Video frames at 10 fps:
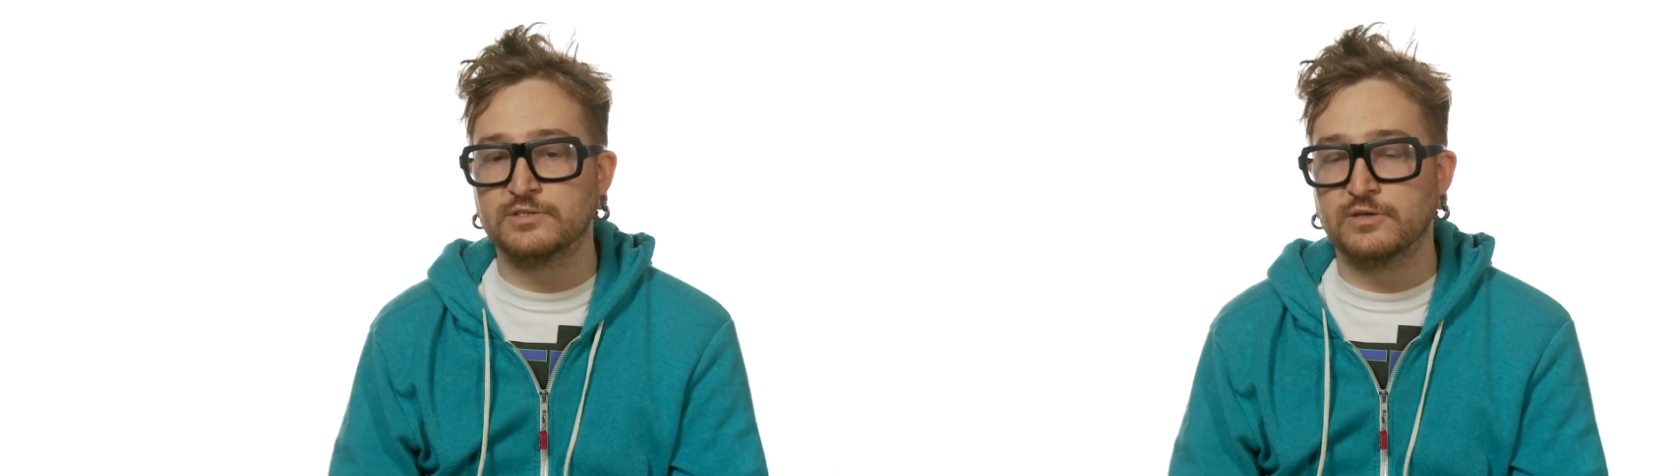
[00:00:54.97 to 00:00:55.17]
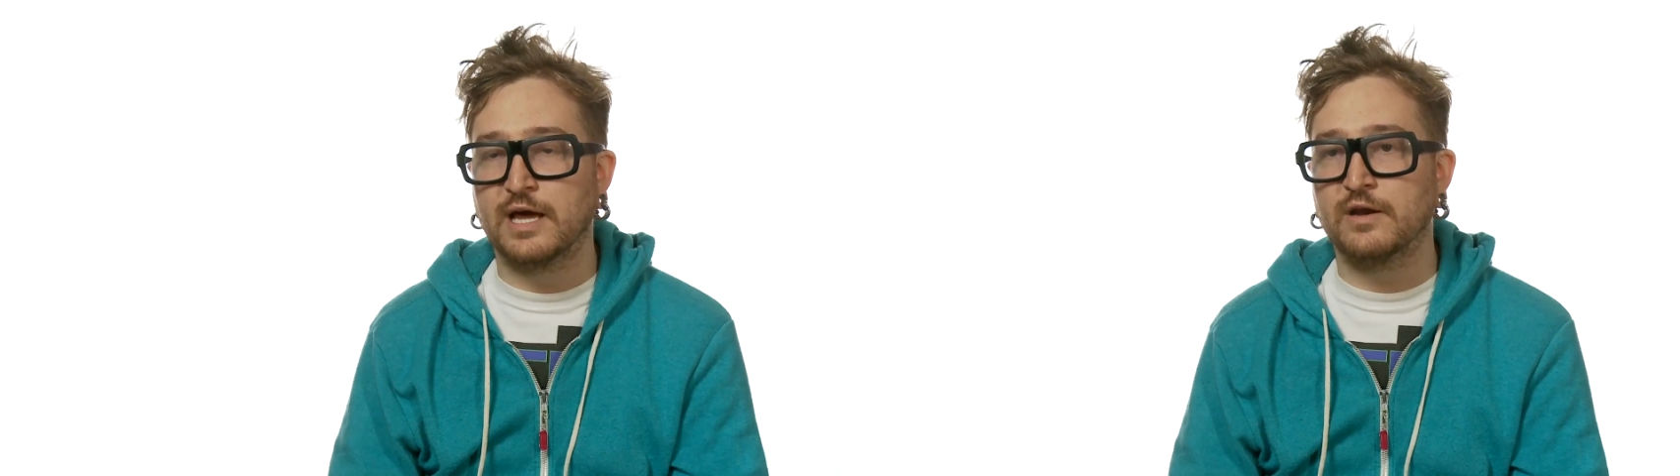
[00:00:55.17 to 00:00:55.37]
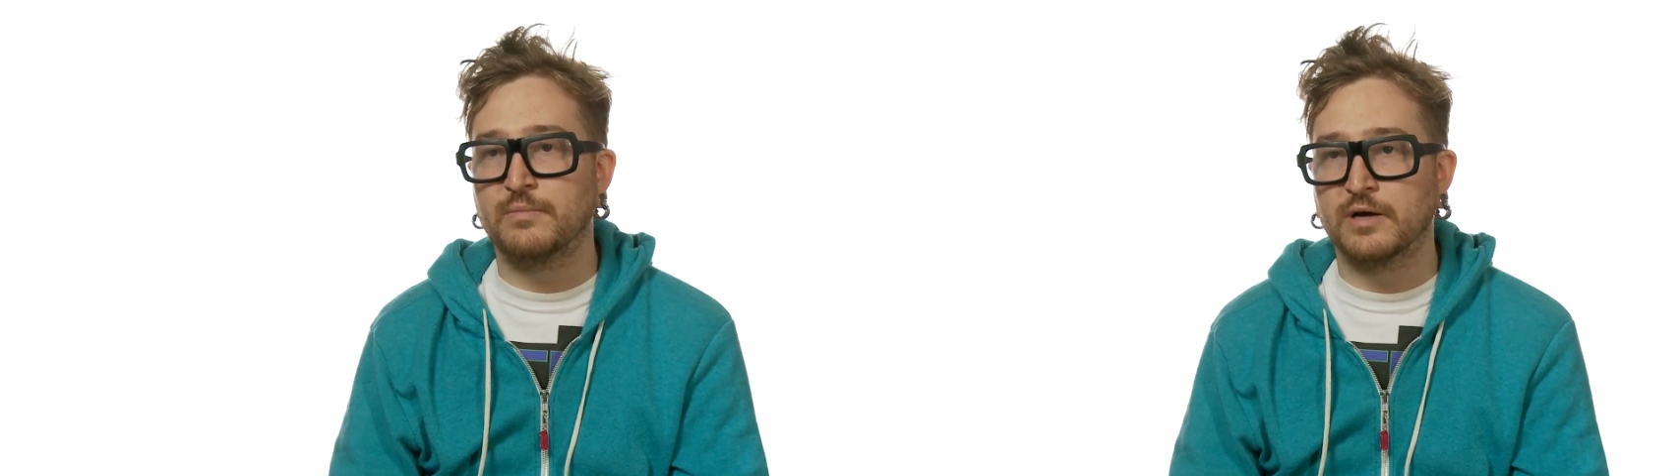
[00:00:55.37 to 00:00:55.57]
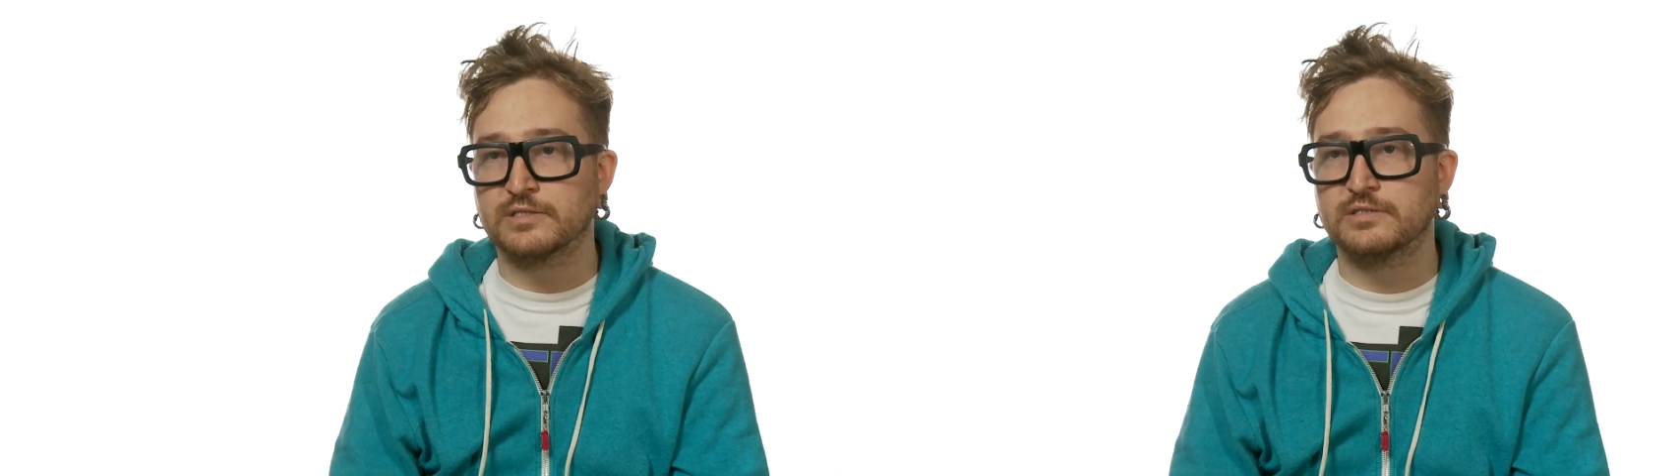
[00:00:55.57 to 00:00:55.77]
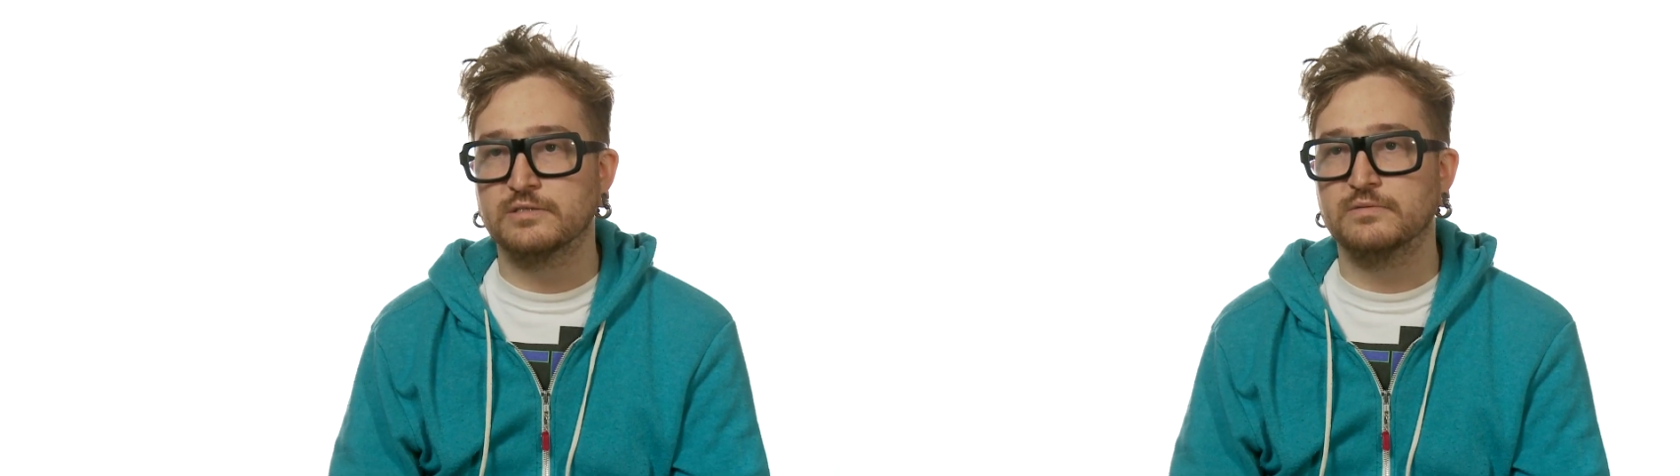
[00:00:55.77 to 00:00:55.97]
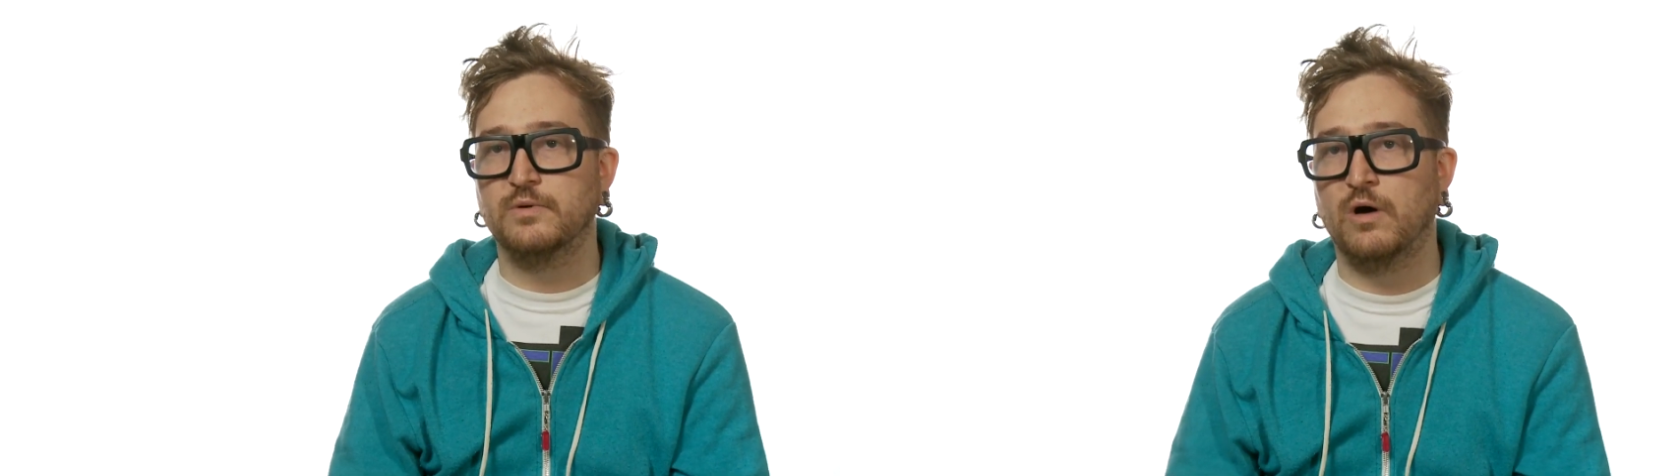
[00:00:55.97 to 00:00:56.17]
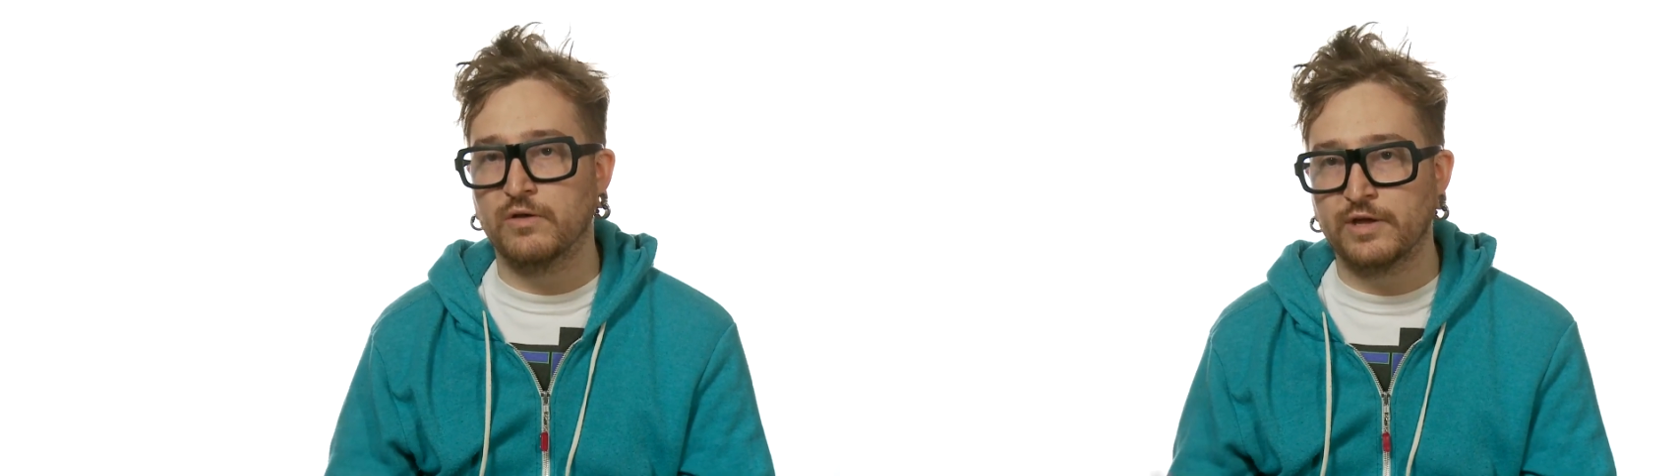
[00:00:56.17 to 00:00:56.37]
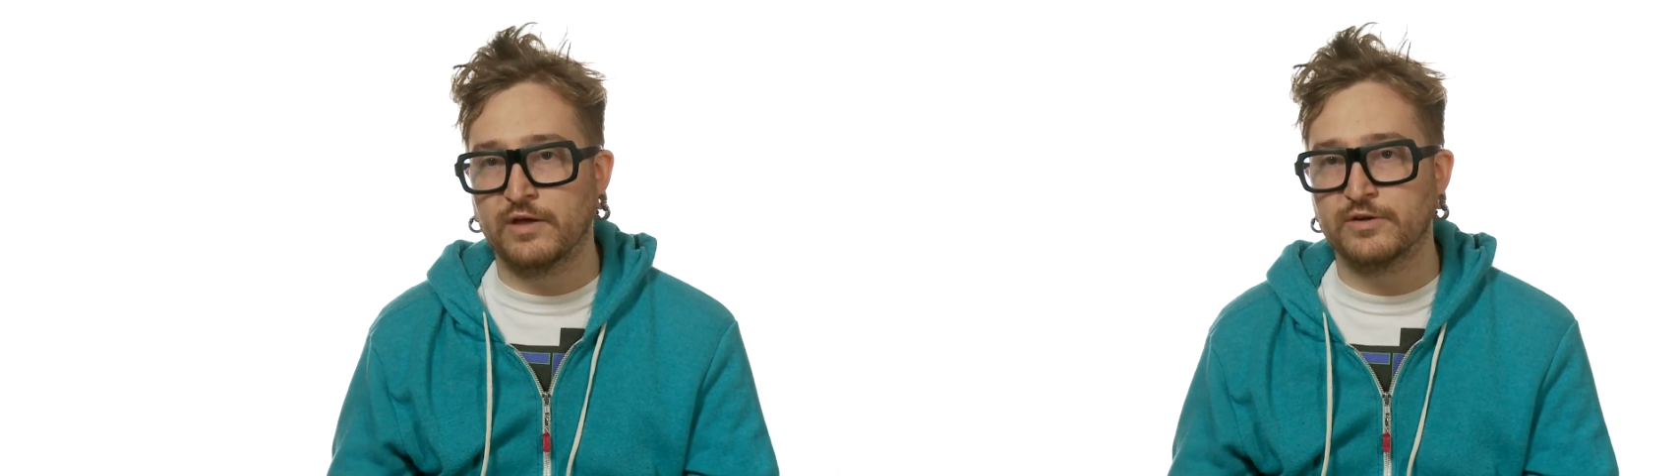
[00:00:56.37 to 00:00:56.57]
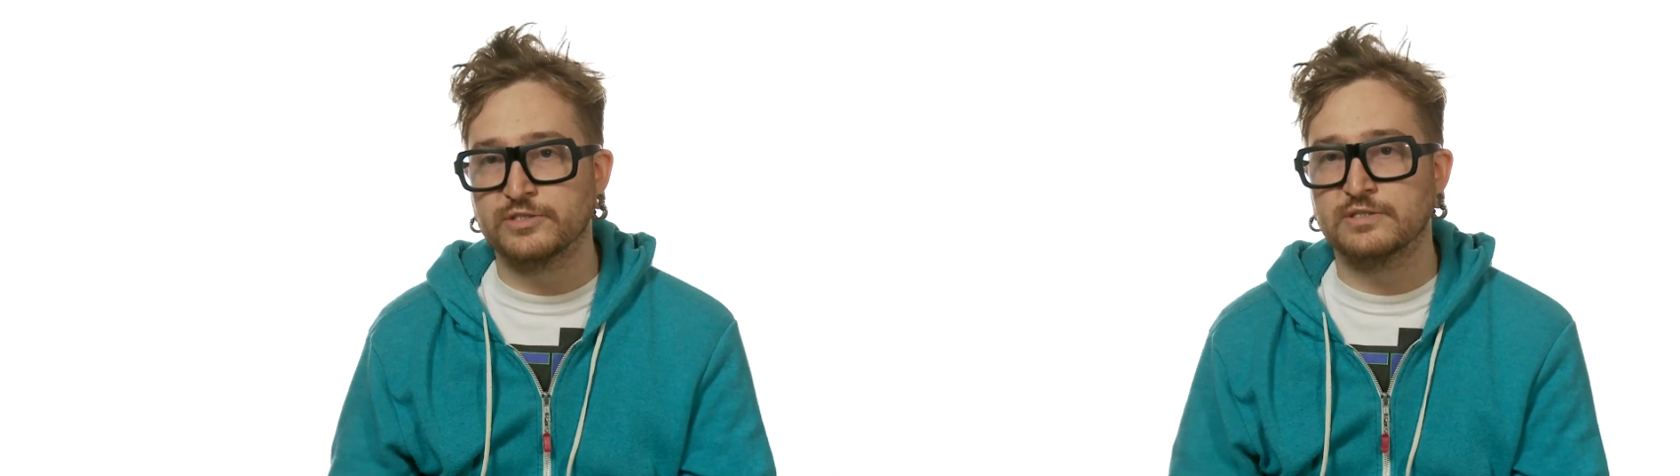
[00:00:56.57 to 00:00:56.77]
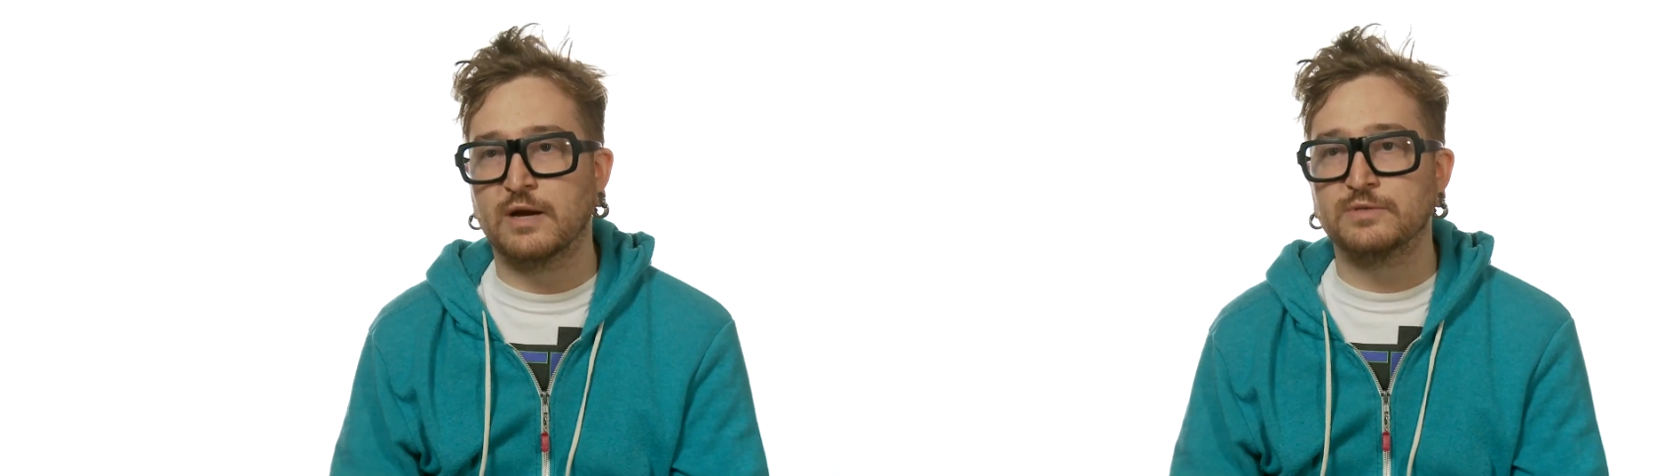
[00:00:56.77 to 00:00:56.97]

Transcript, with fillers: stood out amongst all the others, and that